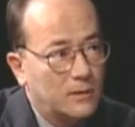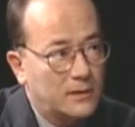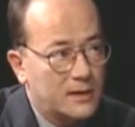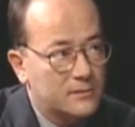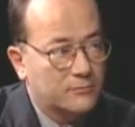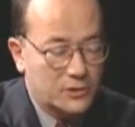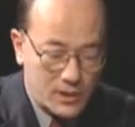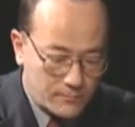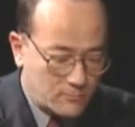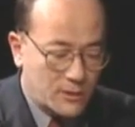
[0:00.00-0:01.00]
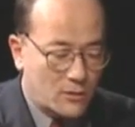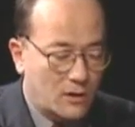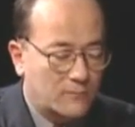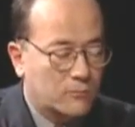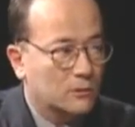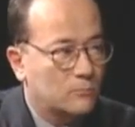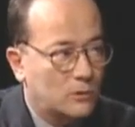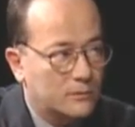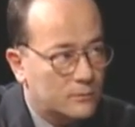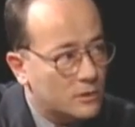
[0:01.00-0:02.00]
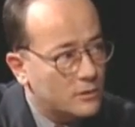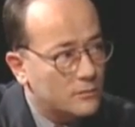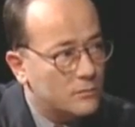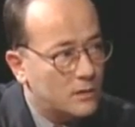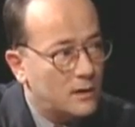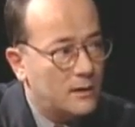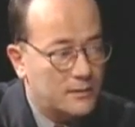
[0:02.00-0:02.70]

with his regime, with all of World War II.